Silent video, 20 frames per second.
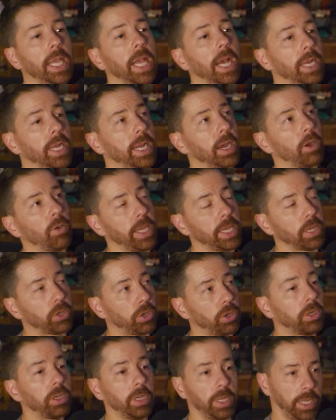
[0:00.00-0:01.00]
Yeah, now it
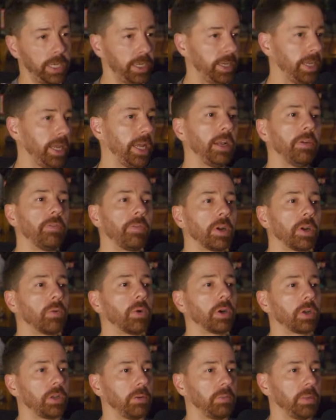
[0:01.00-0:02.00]
could, and it very
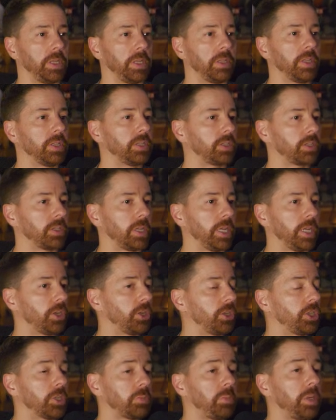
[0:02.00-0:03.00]
well could be. It
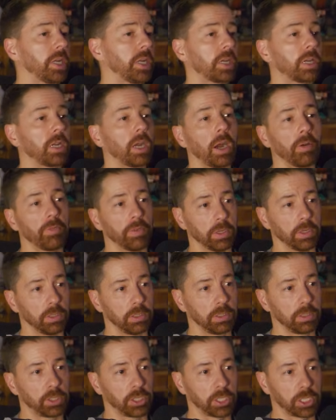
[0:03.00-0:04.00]
could just be a cover
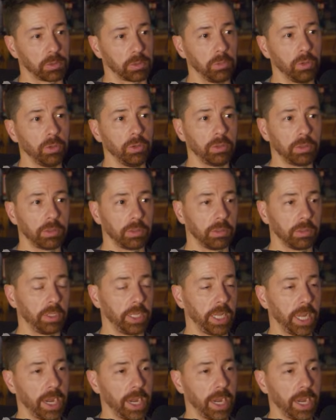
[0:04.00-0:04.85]
to smooth the